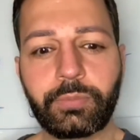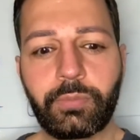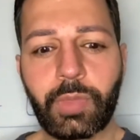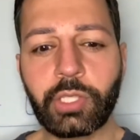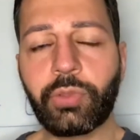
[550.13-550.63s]

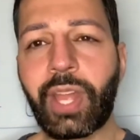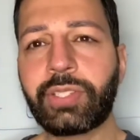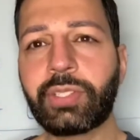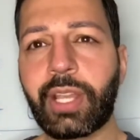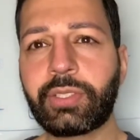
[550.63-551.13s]
So
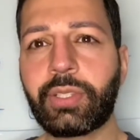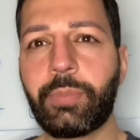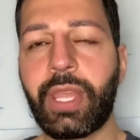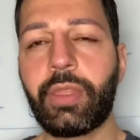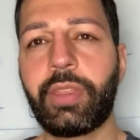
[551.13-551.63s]
that's the
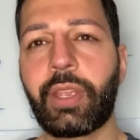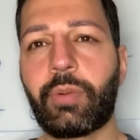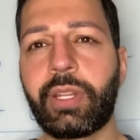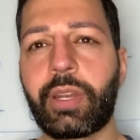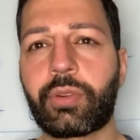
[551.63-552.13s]
main thing I
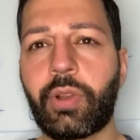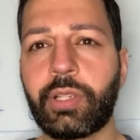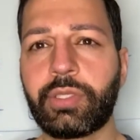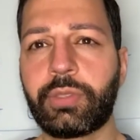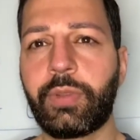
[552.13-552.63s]
want to get
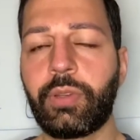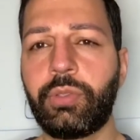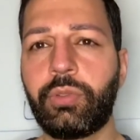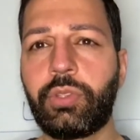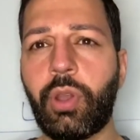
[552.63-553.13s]
across in this video.
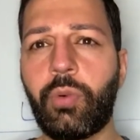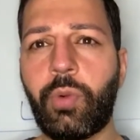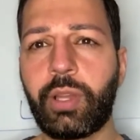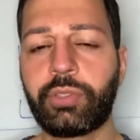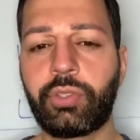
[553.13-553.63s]
You don't
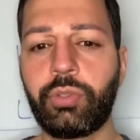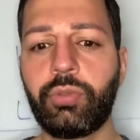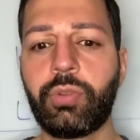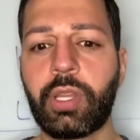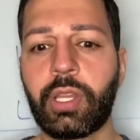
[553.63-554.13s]
want
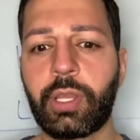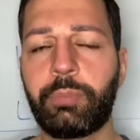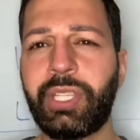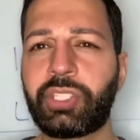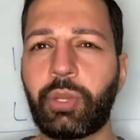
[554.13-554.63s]
to
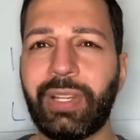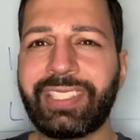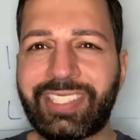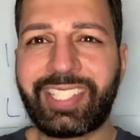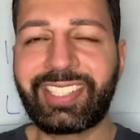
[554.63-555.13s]
be so
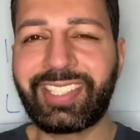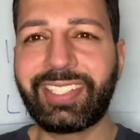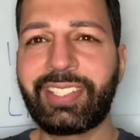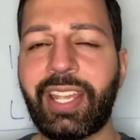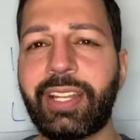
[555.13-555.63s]

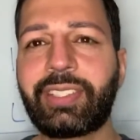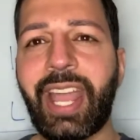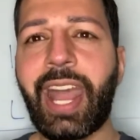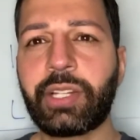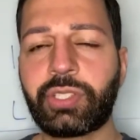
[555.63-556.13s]
insistent and
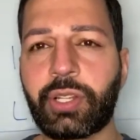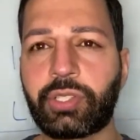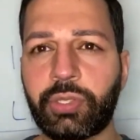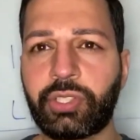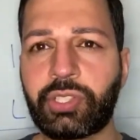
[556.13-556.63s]
attached on a
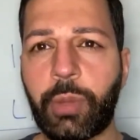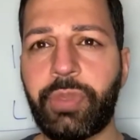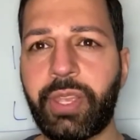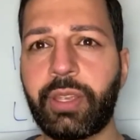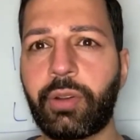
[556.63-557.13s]
certain
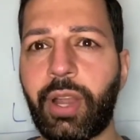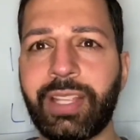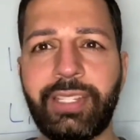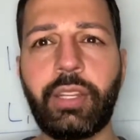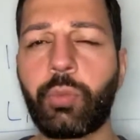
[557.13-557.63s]
something or
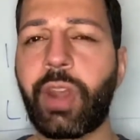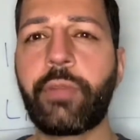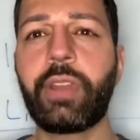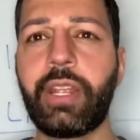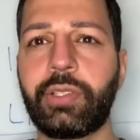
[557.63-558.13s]
idea or
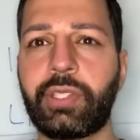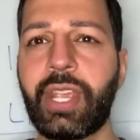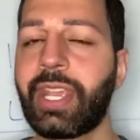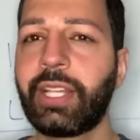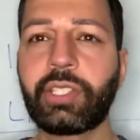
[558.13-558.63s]
whatever it is.
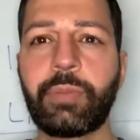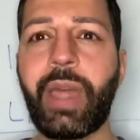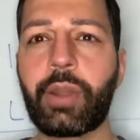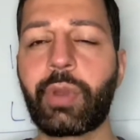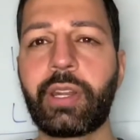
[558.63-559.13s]
It doesn't
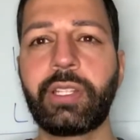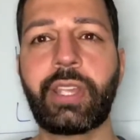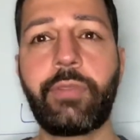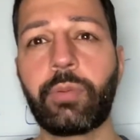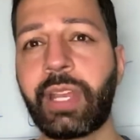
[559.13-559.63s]
matter what it is.
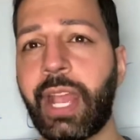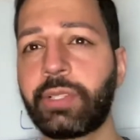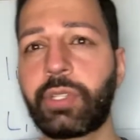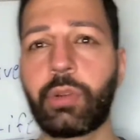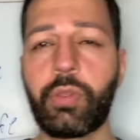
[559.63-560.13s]
Everyone has
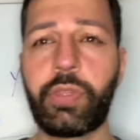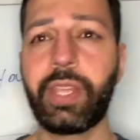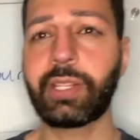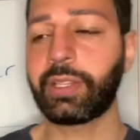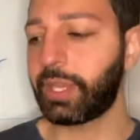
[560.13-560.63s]
their own
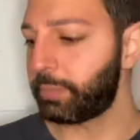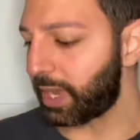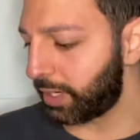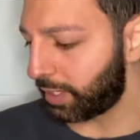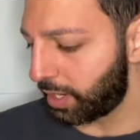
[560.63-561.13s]
thing that they
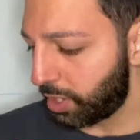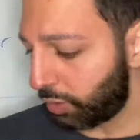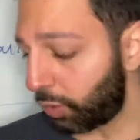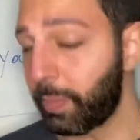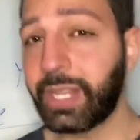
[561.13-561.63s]
may
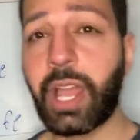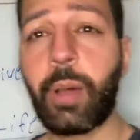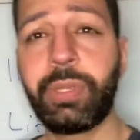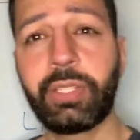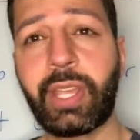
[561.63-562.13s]
or may not
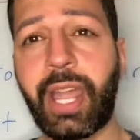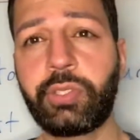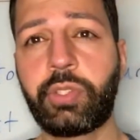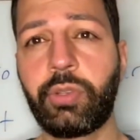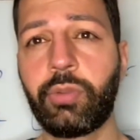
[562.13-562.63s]
be
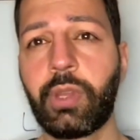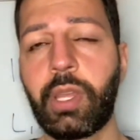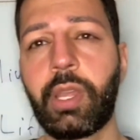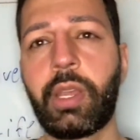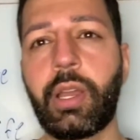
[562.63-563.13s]
attached to.
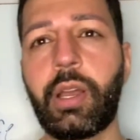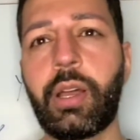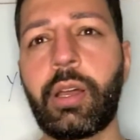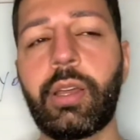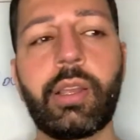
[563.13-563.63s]

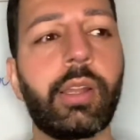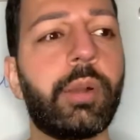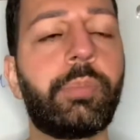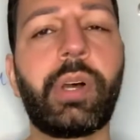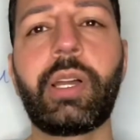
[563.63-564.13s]

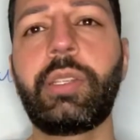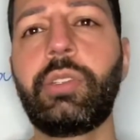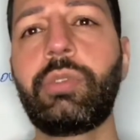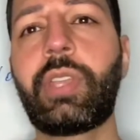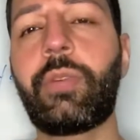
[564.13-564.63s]
But
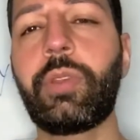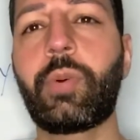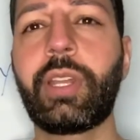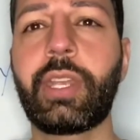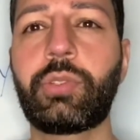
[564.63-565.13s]
you definitely
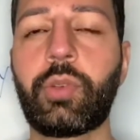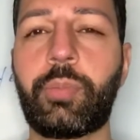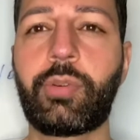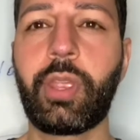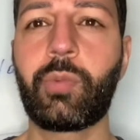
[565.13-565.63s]
want to get to a
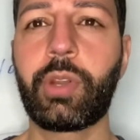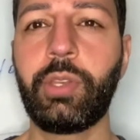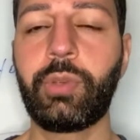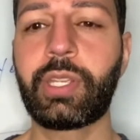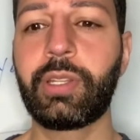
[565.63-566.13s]
point where
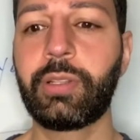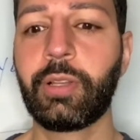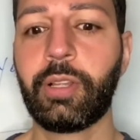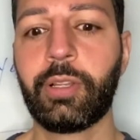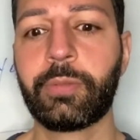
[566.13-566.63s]
you can
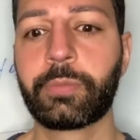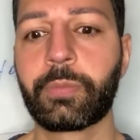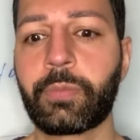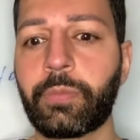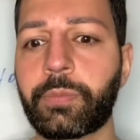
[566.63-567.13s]

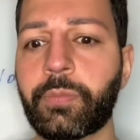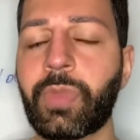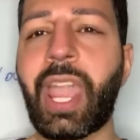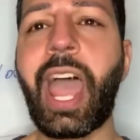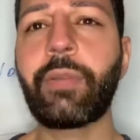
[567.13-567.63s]

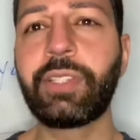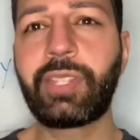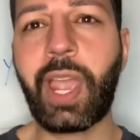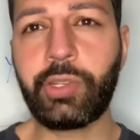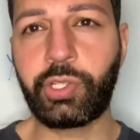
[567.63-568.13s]
have
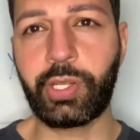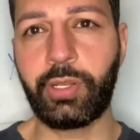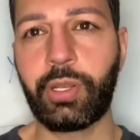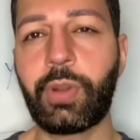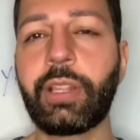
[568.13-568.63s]

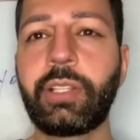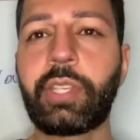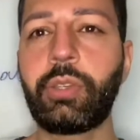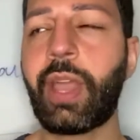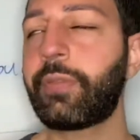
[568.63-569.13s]
intention, right? Let's
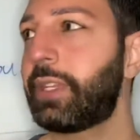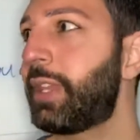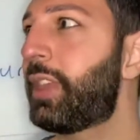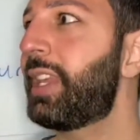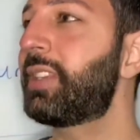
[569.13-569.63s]
say you
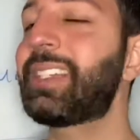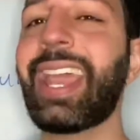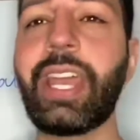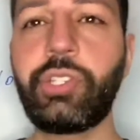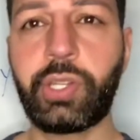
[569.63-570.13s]
have the
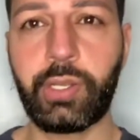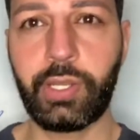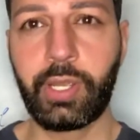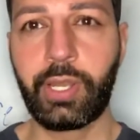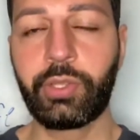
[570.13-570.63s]
intention
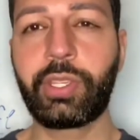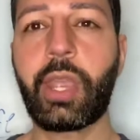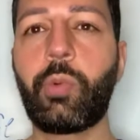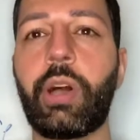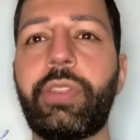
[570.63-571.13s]
to
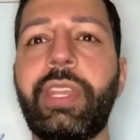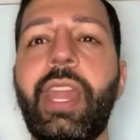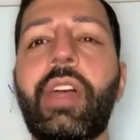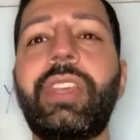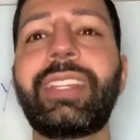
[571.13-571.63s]
get wealthy,
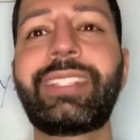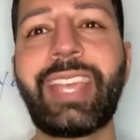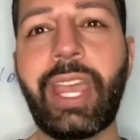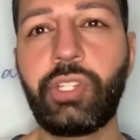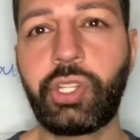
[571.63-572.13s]
the
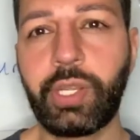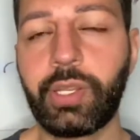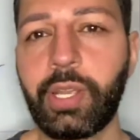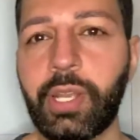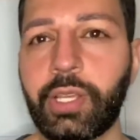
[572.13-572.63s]

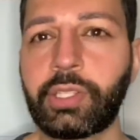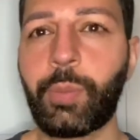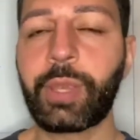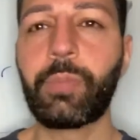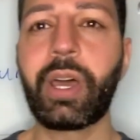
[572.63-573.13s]
intention to
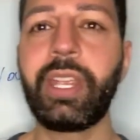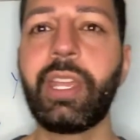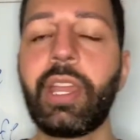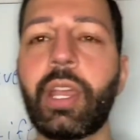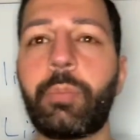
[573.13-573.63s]
make
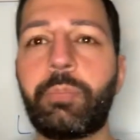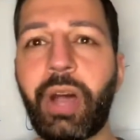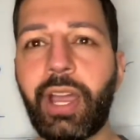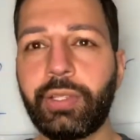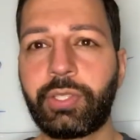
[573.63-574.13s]
money,
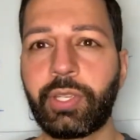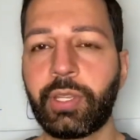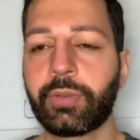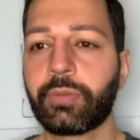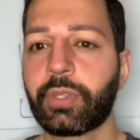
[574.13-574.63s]
but
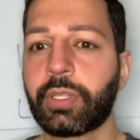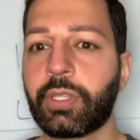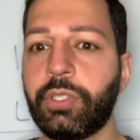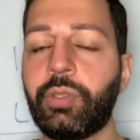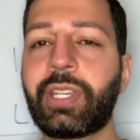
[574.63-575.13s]

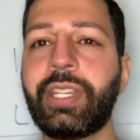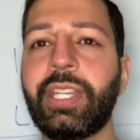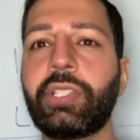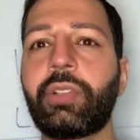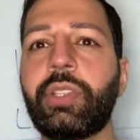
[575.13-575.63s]
you can
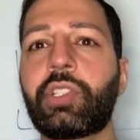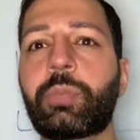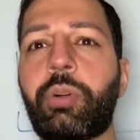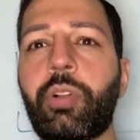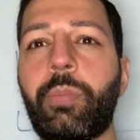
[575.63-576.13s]
easily just
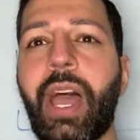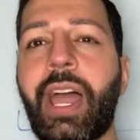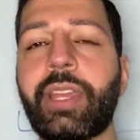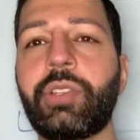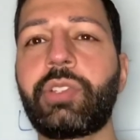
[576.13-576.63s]
pull
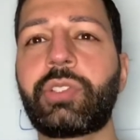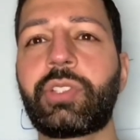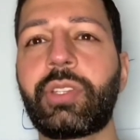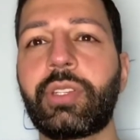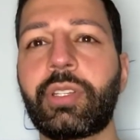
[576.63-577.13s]
back and
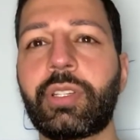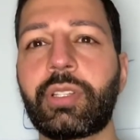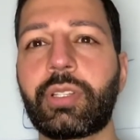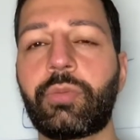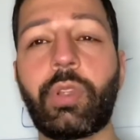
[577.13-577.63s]
just
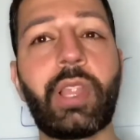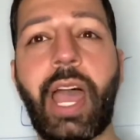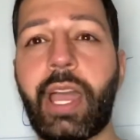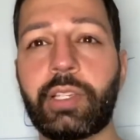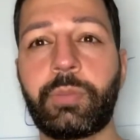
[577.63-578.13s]

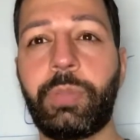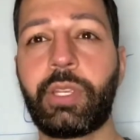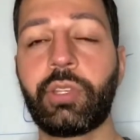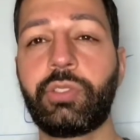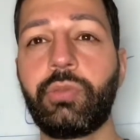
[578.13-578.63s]
relax, because